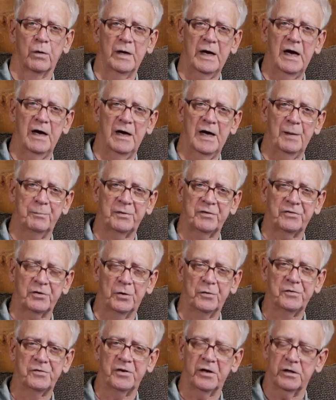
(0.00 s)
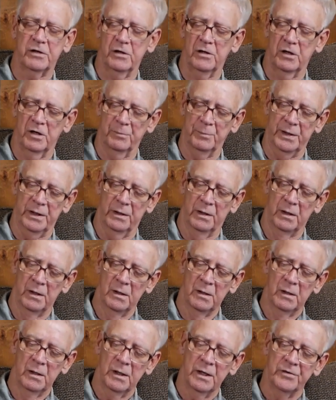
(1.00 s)
episodes to come. And
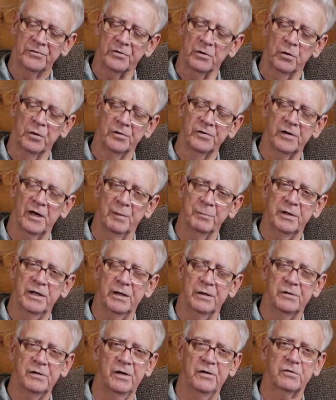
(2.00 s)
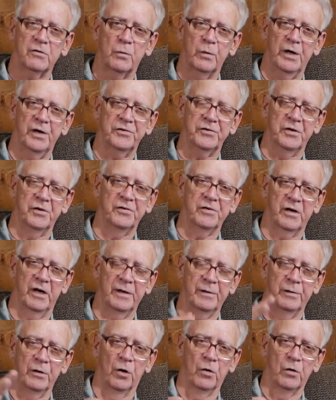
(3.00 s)
as long as I'm getting these questions, I
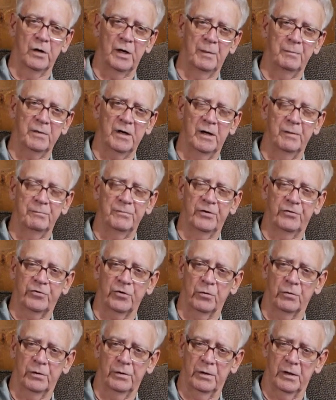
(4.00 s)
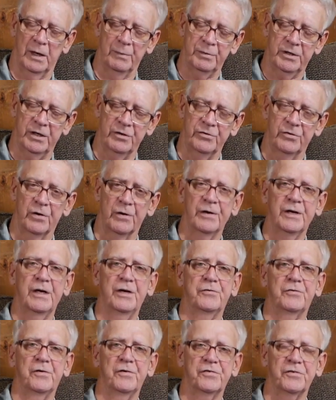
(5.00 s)
know I'm getting your
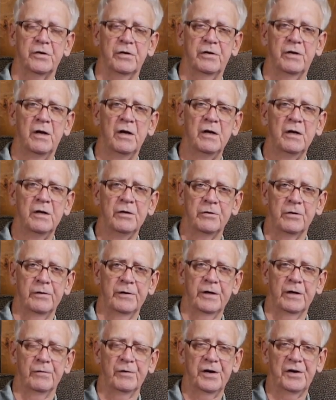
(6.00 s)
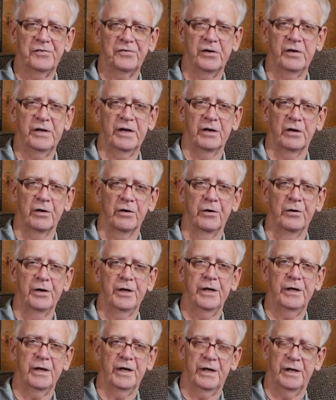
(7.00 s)
interest and you're interested in
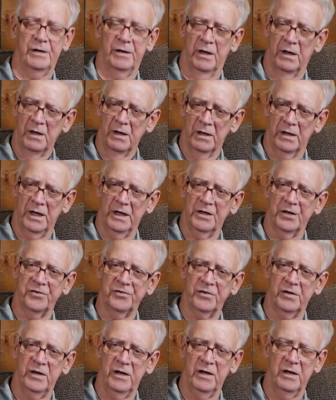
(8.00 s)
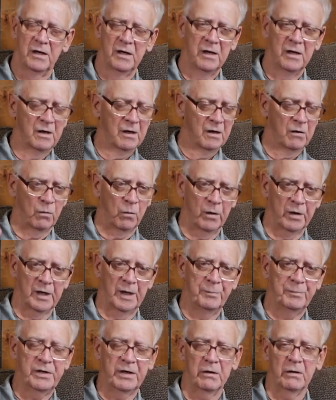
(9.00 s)
learning. And like I say, what
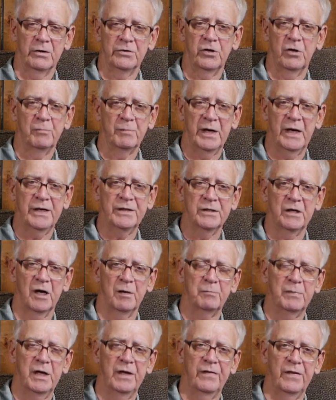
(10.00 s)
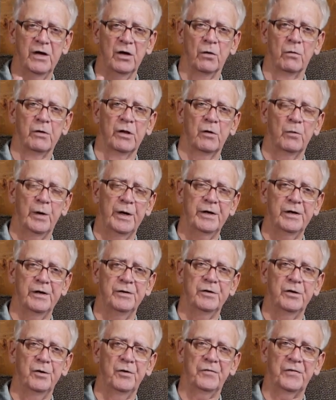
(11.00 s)
I'm telling you might not be the only way to
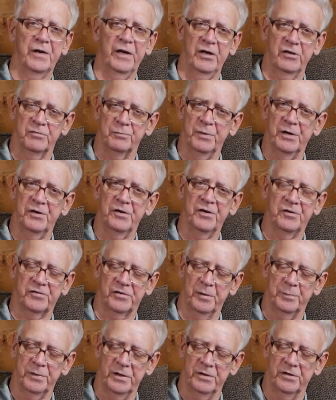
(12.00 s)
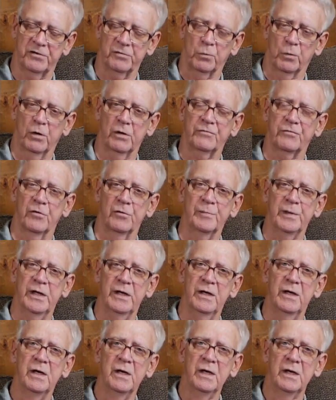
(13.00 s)
do things, but it's something that's worked for
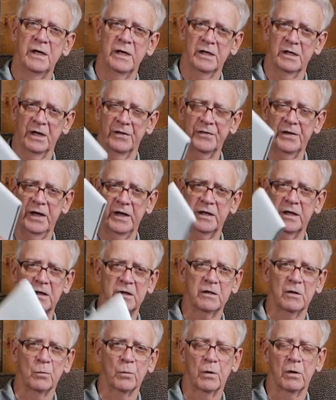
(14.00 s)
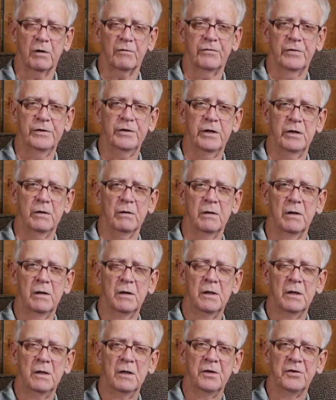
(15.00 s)
me, and I think it can work for you.
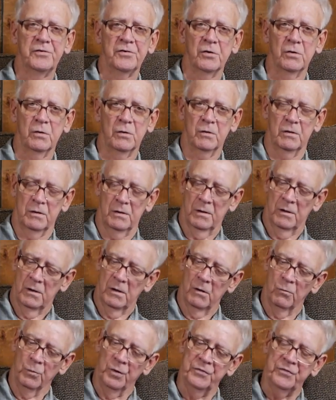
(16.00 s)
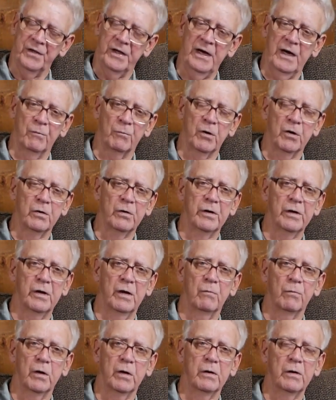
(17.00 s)
So with that, we're
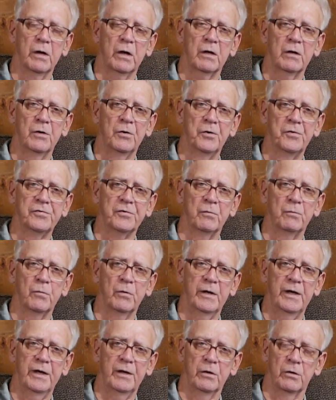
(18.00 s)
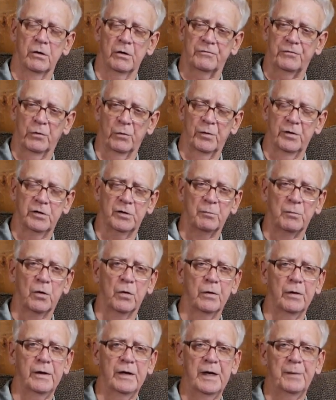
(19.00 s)
gonna close and look forward to
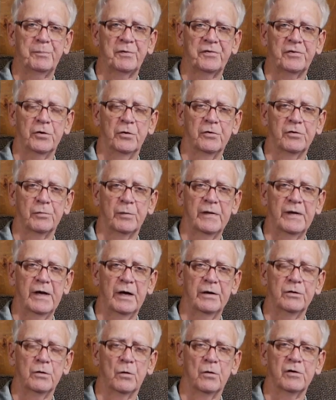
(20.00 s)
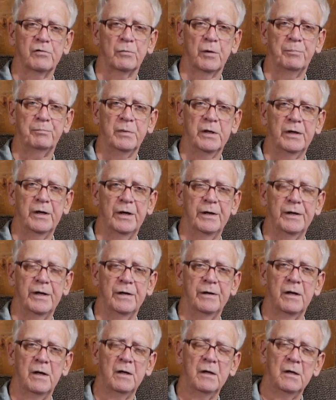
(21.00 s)
more episodes with Outdoors with Bud.
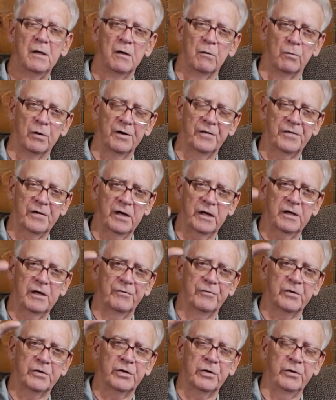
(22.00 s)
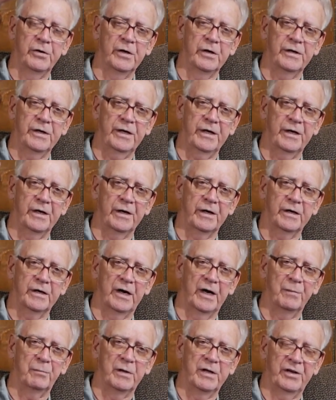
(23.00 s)
And I want to thank you for tuning in, and
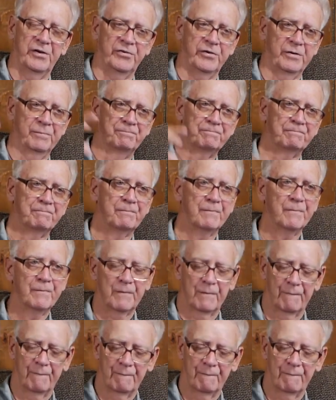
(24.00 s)
God bless you.